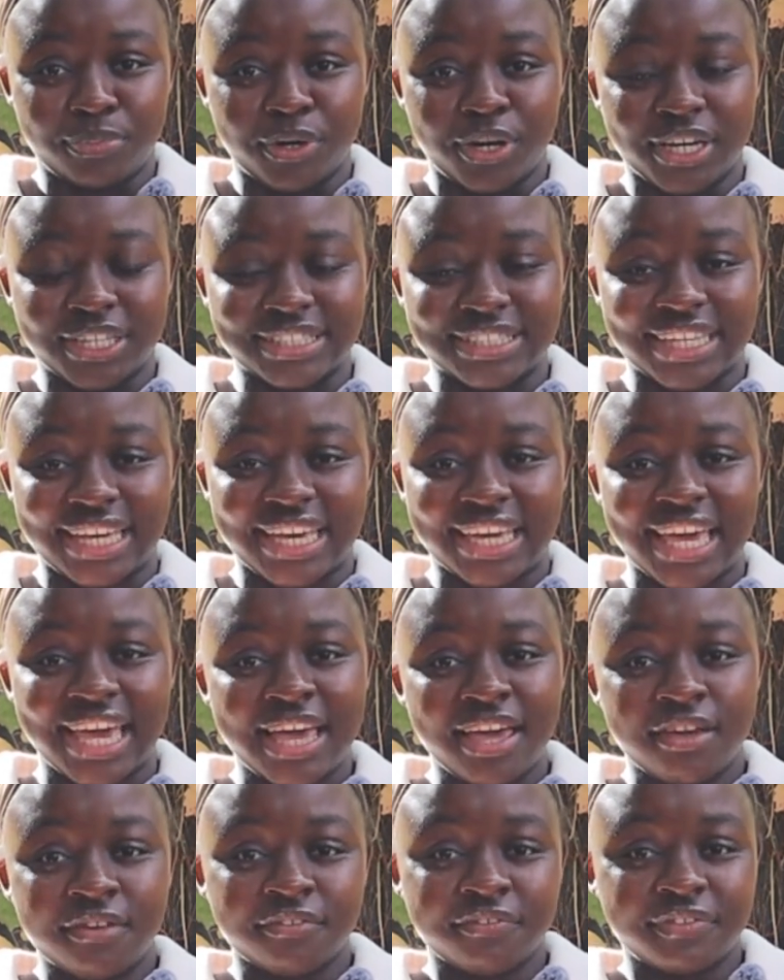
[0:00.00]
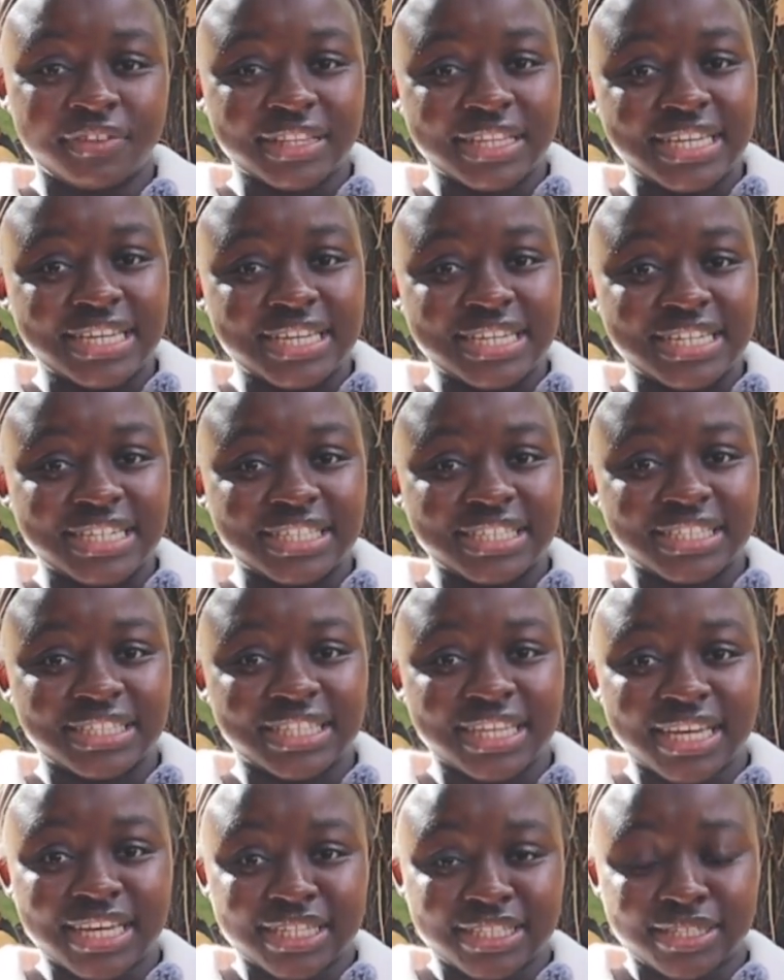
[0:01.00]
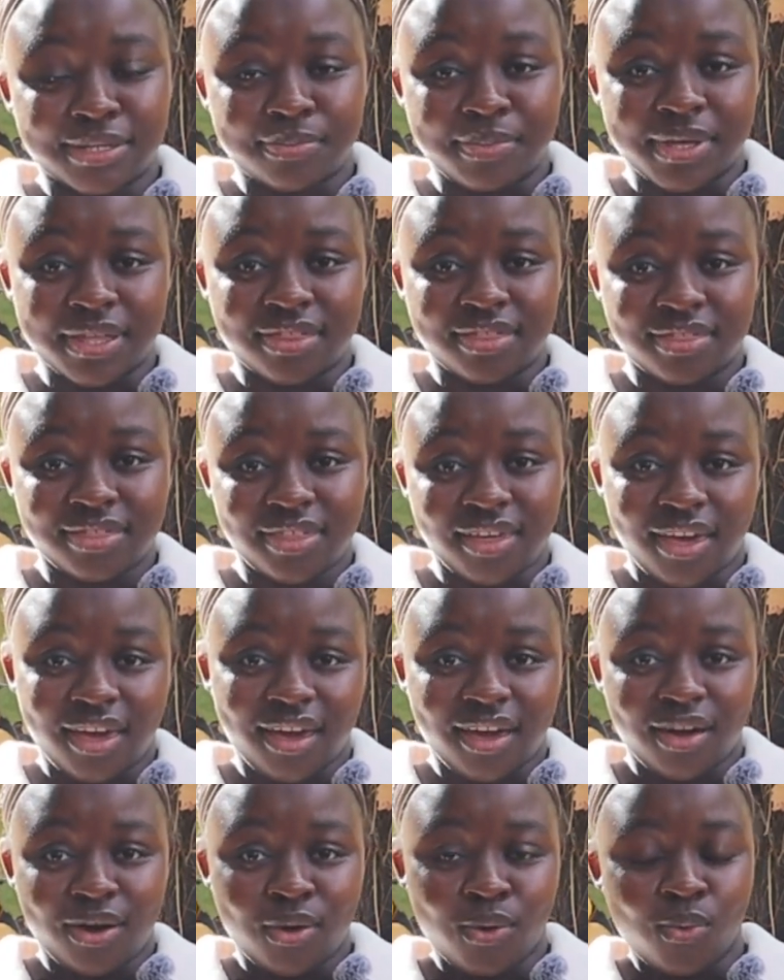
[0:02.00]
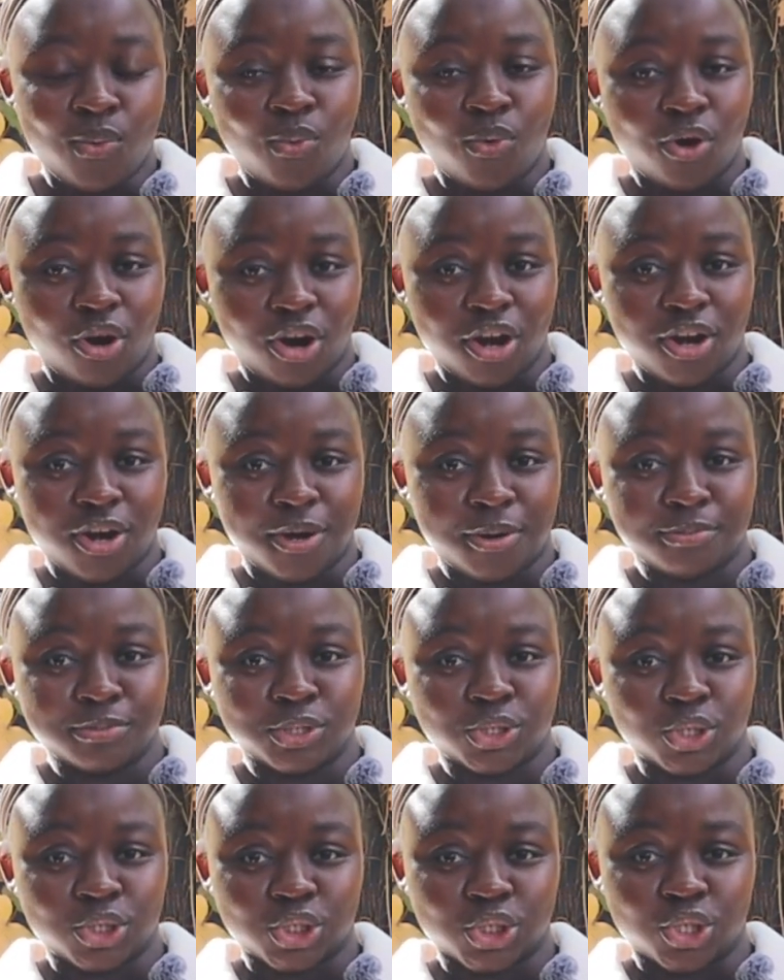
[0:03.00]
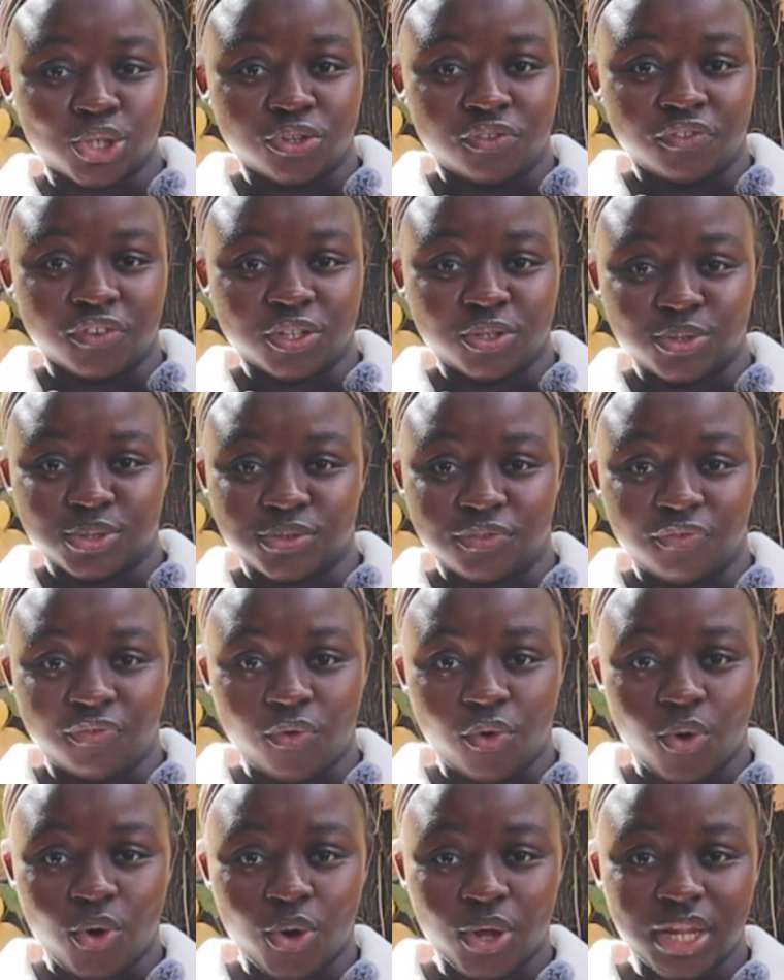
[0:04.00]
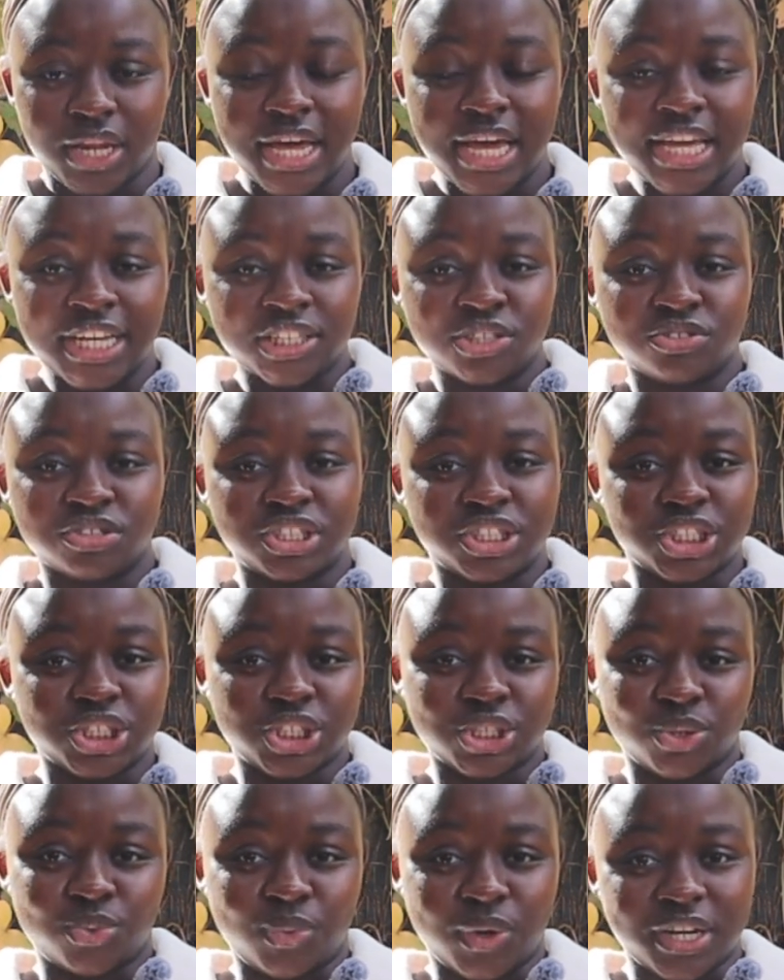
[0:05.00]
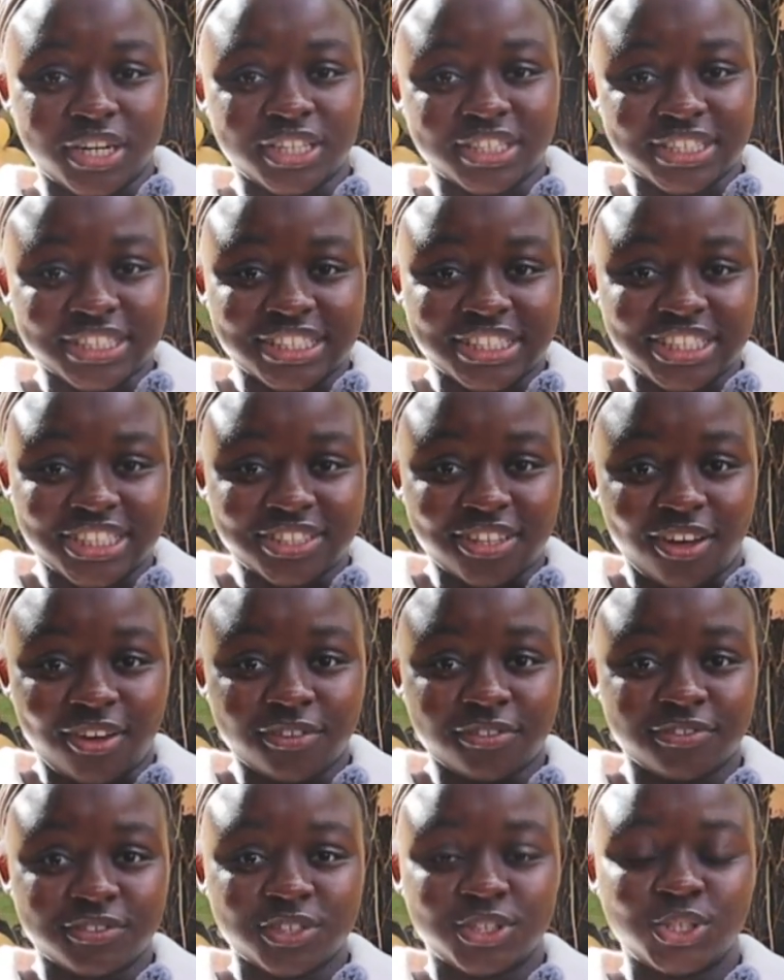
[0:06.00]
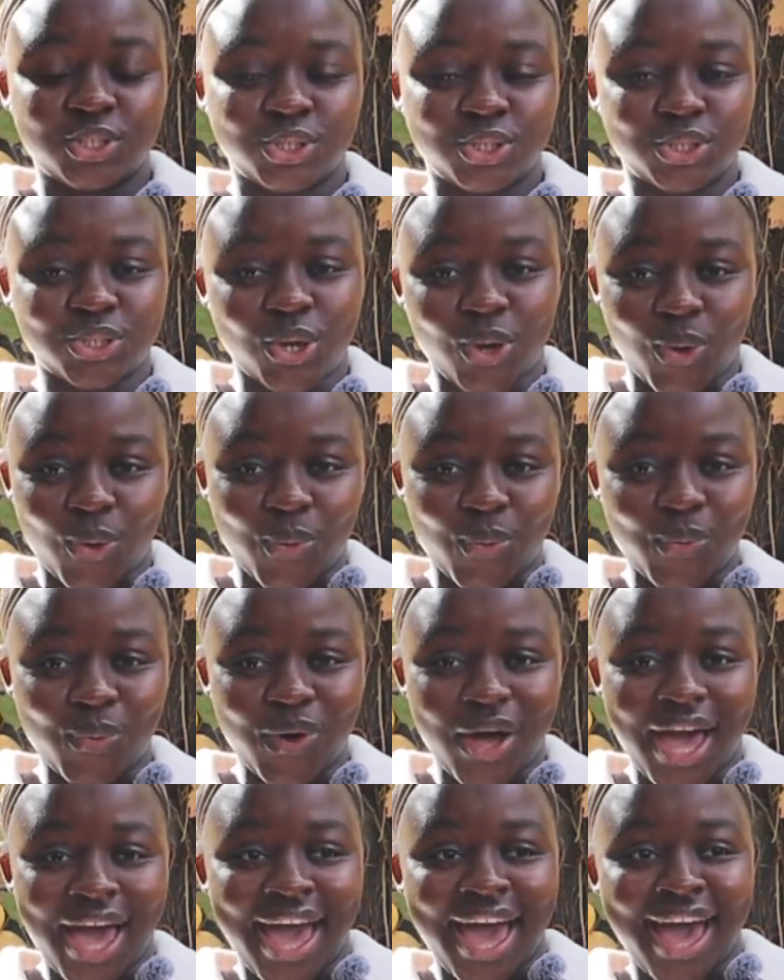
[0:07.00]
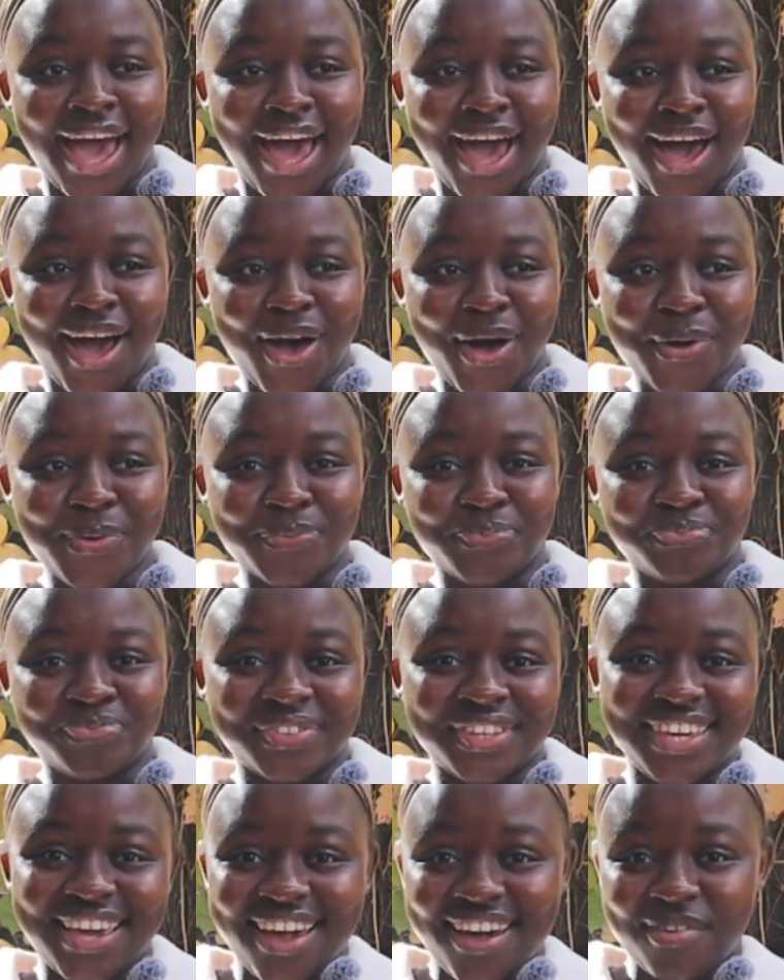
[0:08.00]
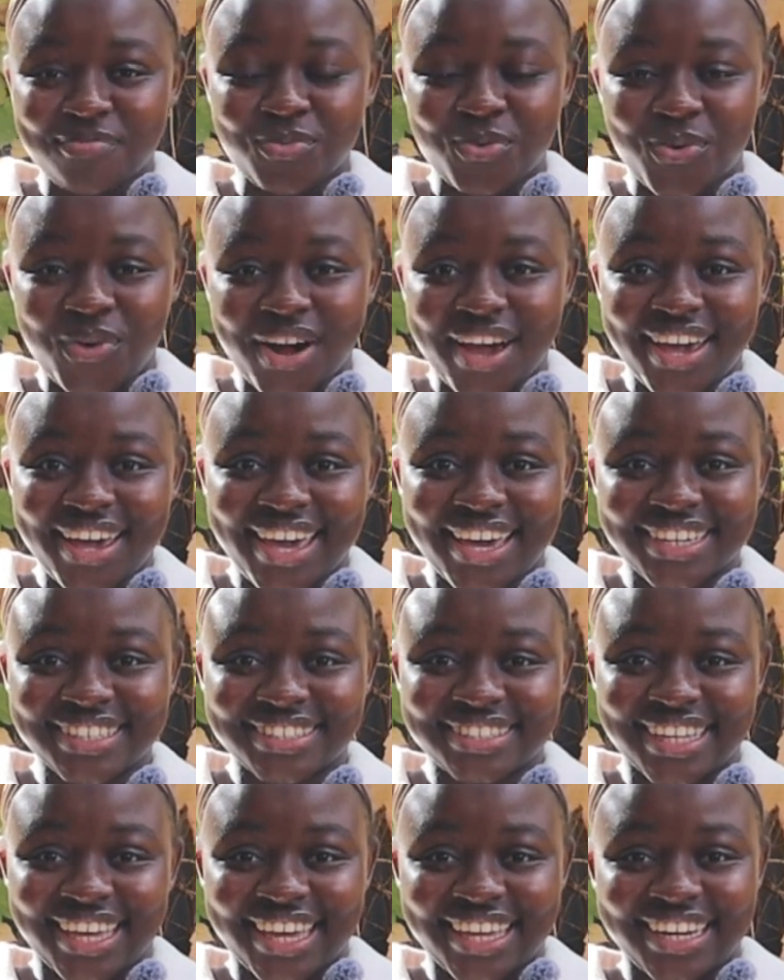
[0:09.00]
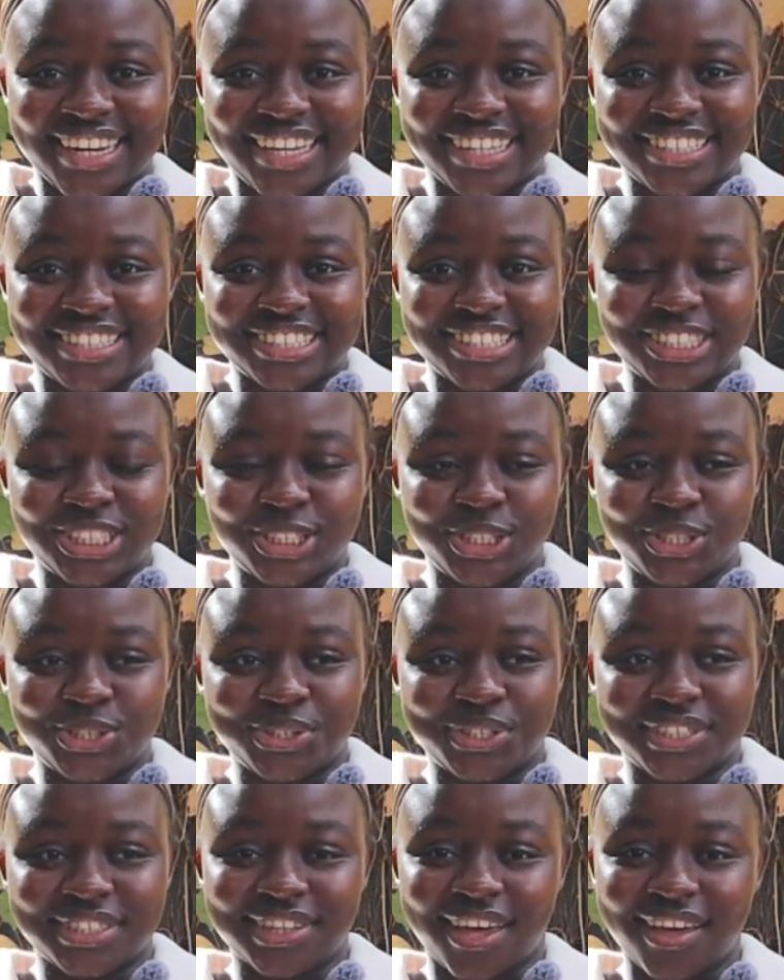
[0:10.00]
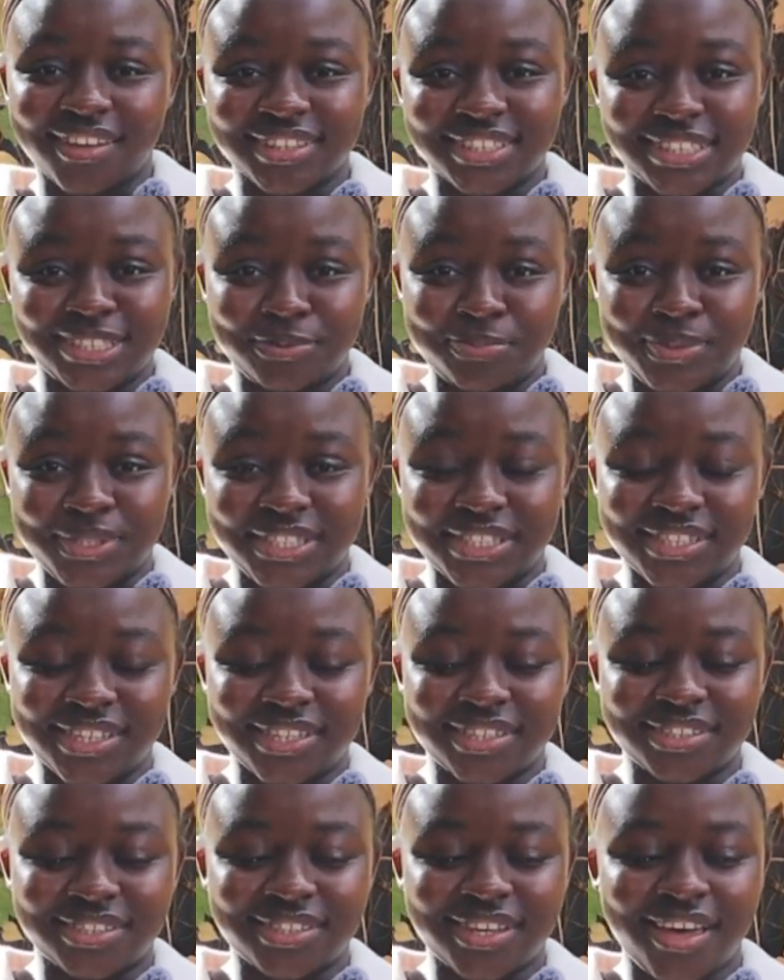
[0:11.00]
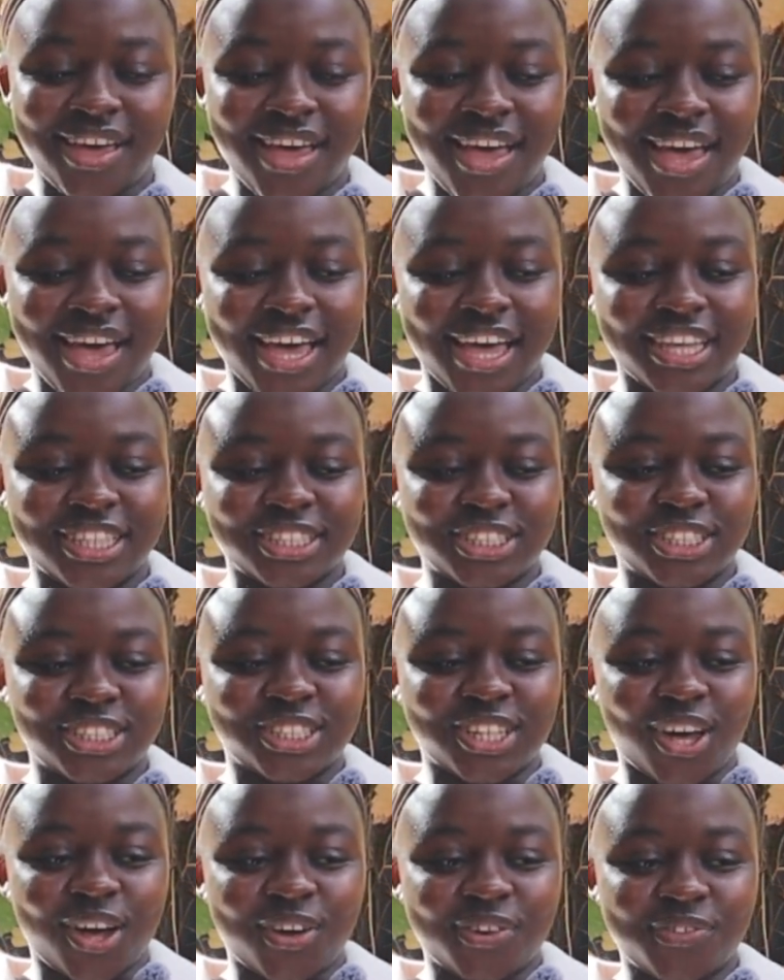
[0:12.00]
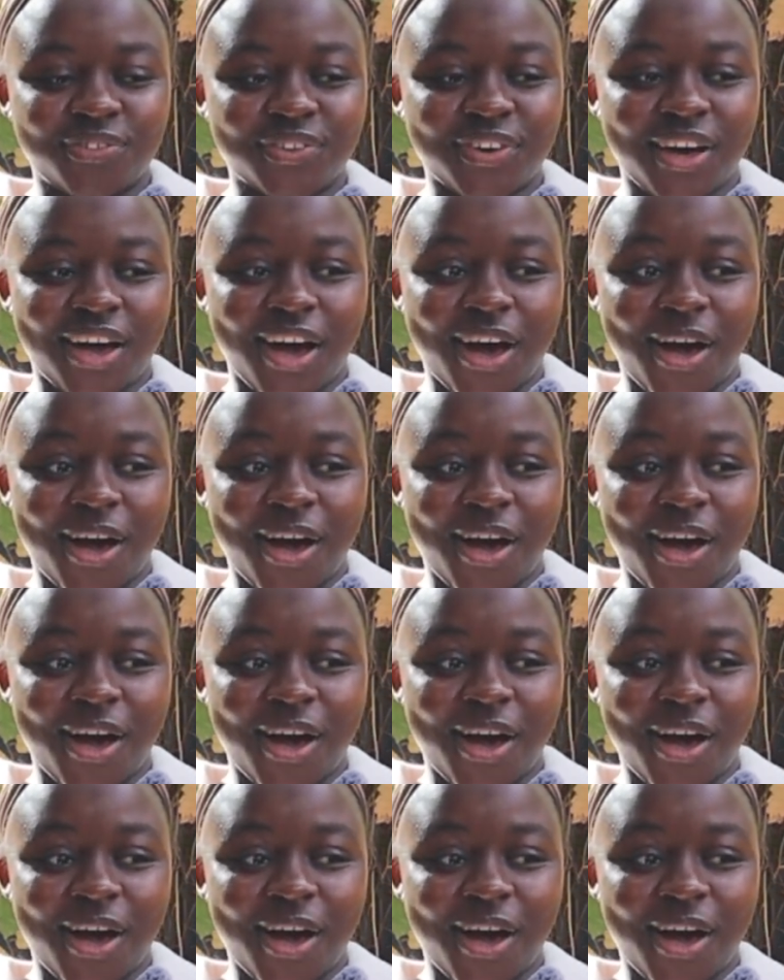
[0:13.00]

But it's like fleece, it's a bit thick, warm, so it's good for those fall transition weathers and stuff. So yeah, I'm quite excited to style these pieces and stuff.